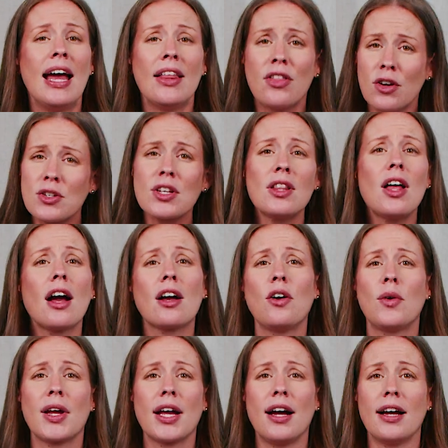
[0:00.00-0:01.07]
there's a lot
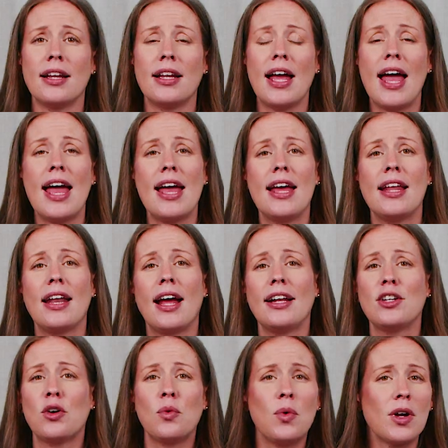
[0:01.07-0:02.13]
going on and I
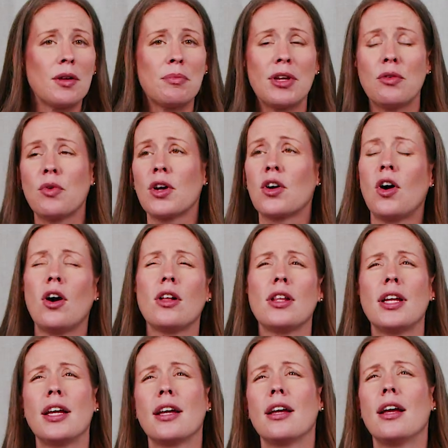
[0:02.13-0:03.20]
don't want to be
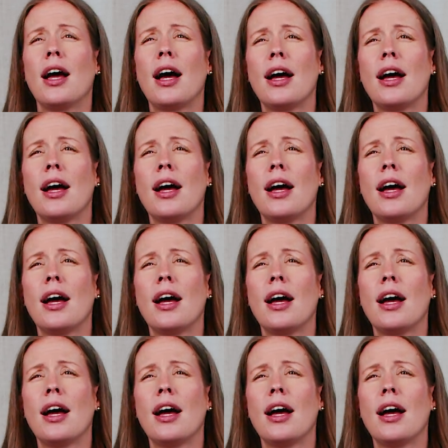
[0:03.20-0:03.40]
recalling,